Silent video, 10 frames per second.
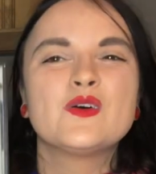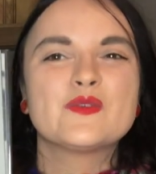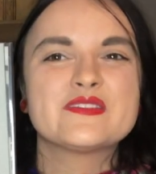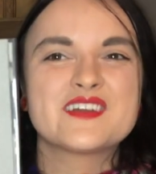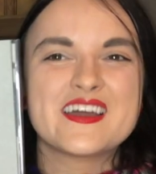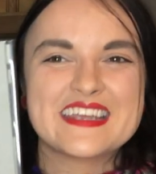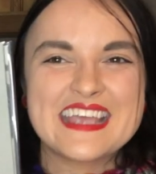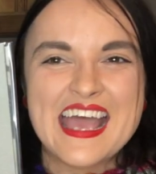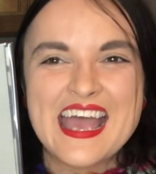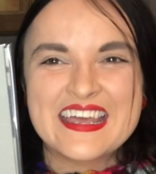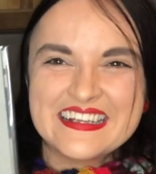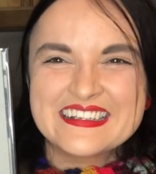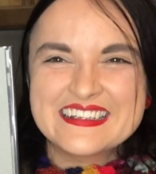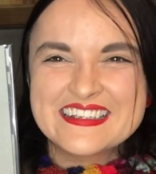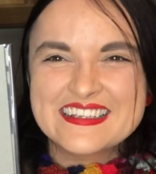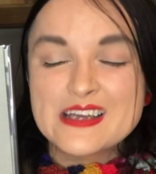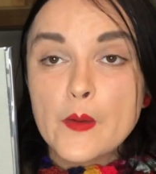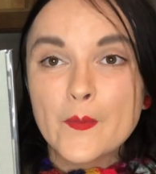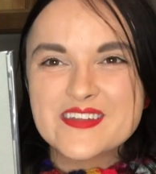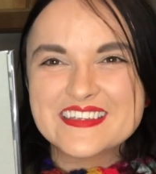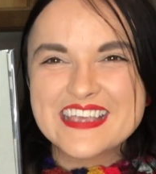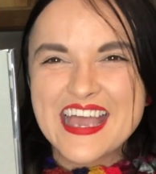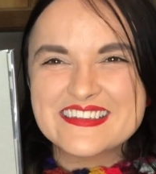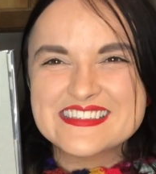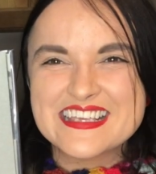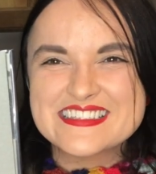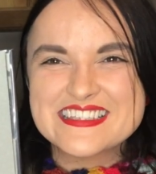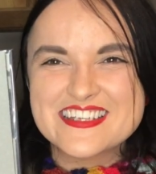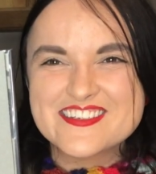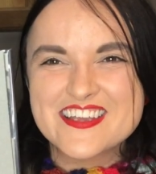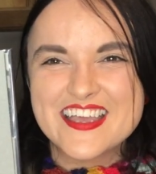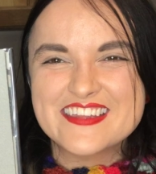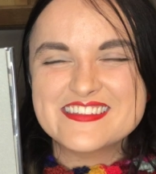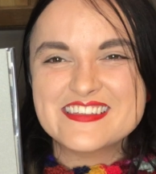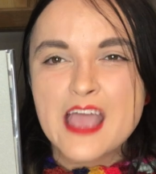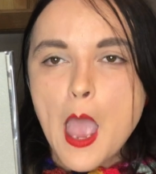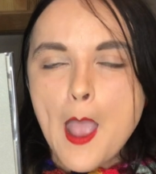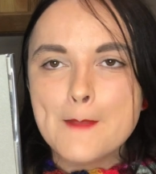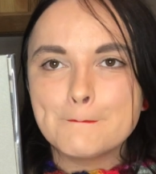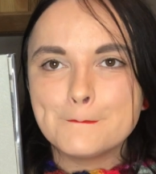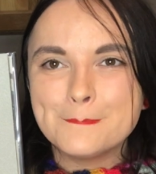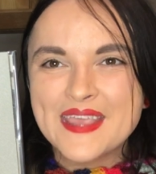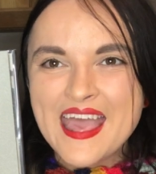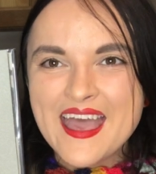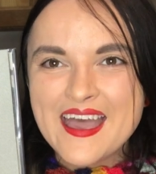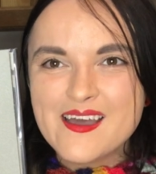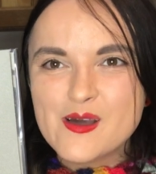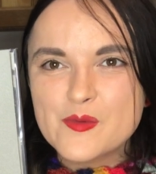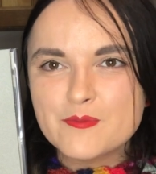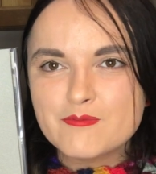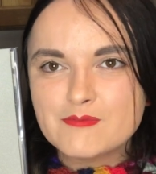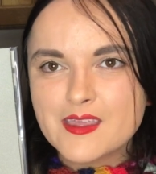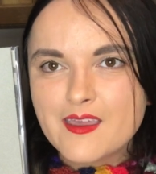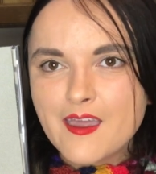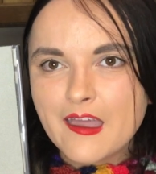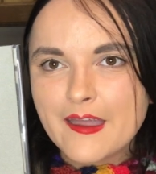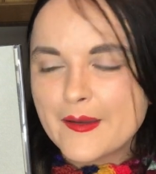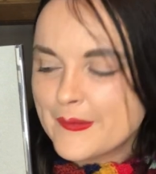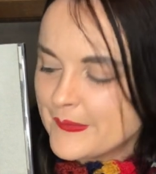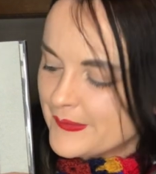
We've got a cat what do cats say, sunshines? Meow, meow.